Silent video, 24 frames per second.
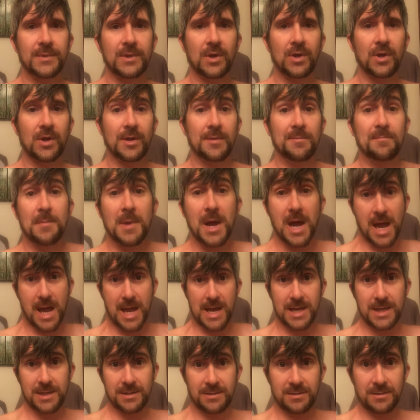on
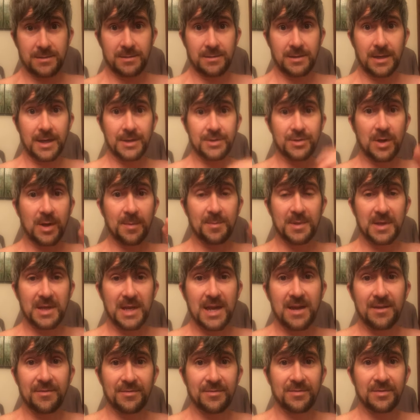my I drop the
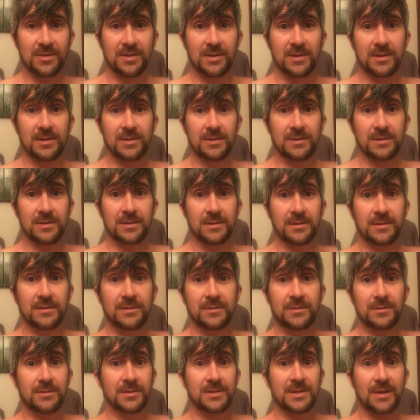F,
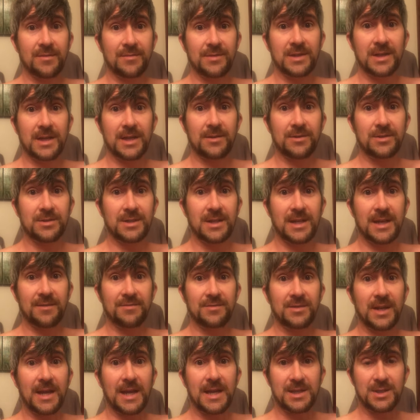seven letters
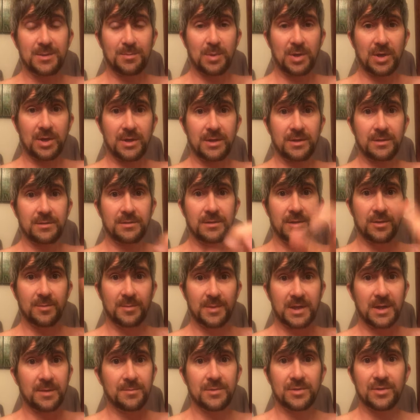left, ace book. It'll
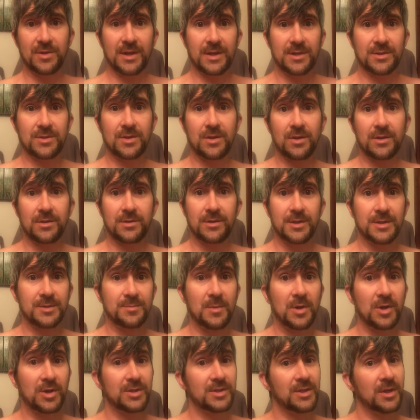become the greatest card because
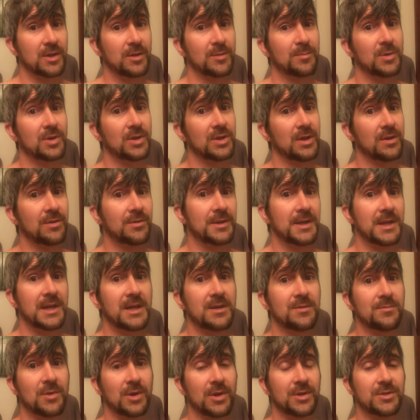Mark Zuckerberg O-N-E
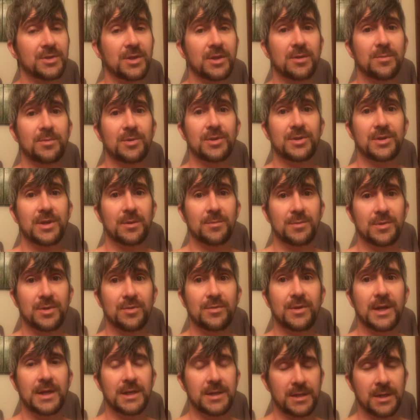and Mark Zuckerberg
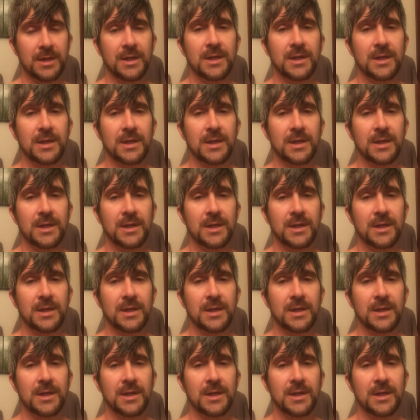W-N.